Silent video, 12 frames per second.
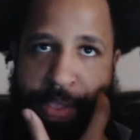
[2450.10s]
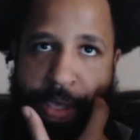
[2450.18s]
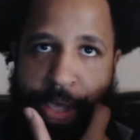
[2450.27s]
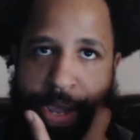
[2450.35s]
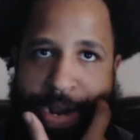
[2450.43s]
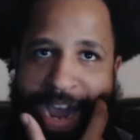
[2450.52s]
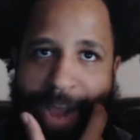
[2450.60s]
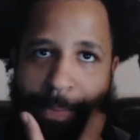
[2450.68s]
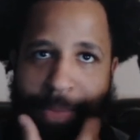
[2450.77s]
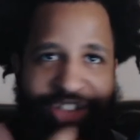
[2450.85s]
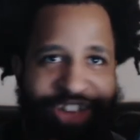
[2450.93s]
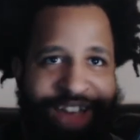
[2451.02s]
Not
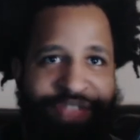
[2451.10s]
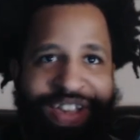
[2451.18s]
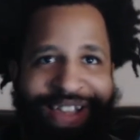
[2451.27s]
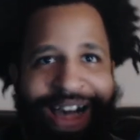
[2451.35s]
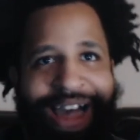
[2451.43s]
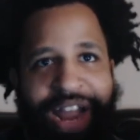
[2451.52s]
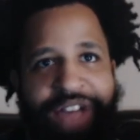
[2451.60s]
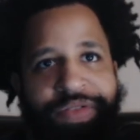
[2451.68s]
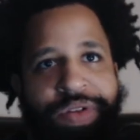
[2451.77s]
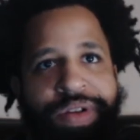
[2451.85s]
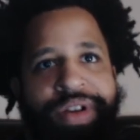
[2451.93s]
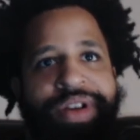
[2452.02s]
much at this high
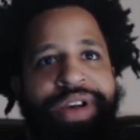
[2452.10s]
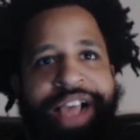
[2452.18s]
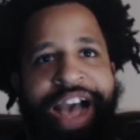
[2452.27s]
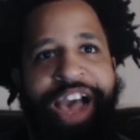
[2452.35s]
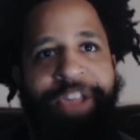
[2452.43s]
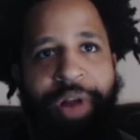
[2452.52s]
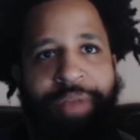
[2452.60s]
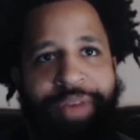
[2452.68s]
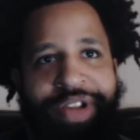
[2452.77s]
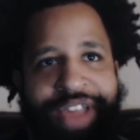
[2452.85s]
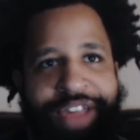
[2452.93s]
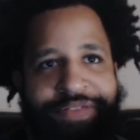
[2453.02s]
level. Guys pretty much
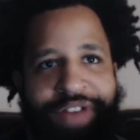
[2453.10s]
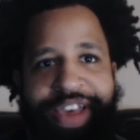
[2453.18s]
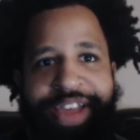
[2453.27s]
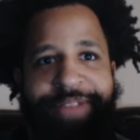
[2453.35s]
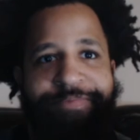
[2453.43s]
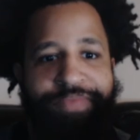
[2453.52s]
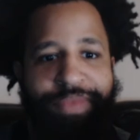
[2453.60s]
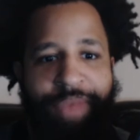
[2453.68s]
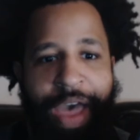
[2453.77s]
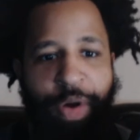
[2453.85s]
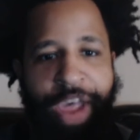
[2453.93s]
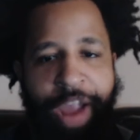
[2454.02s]
say, fuck it. I
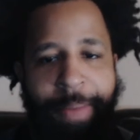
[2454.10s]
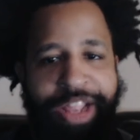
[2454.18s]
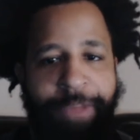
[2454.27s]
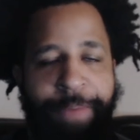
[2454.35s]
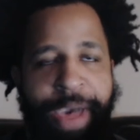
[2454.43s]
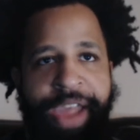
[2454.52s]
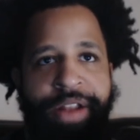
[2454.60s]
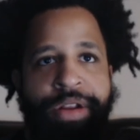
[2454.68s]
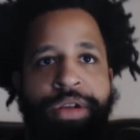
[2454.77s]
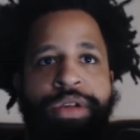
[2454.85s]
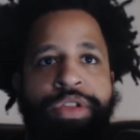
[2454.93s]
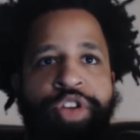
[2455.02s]
don't care about the pain.
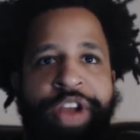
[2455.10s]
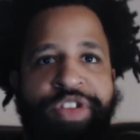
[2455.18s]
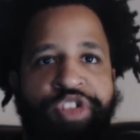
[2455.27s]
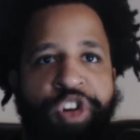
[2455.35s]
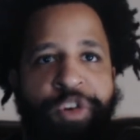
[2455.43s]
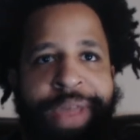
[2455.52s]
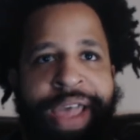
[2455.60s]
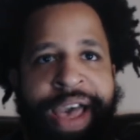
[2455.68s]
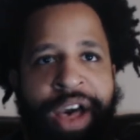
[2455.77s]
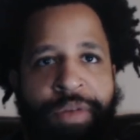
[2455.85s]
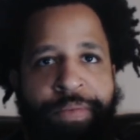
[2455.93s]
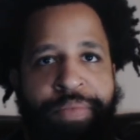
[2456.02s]
You'd have to choke me
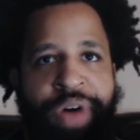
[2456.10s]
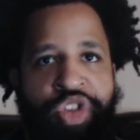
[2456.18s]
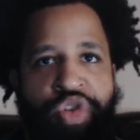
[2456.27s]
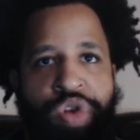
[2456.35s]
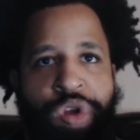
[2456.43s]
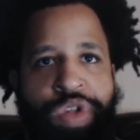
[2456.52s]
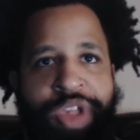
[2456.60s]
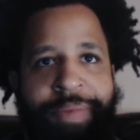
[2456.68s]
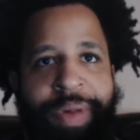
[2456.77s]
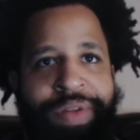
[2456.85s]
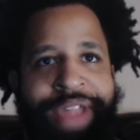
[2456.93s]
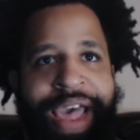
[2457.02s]
out, but you do see
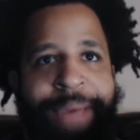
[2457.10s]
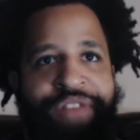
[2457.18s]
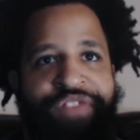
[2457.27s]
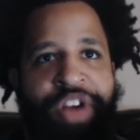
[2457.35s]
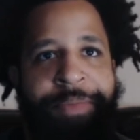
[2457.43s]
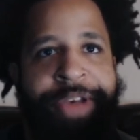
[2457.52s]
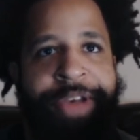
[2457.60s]
people tapping from it.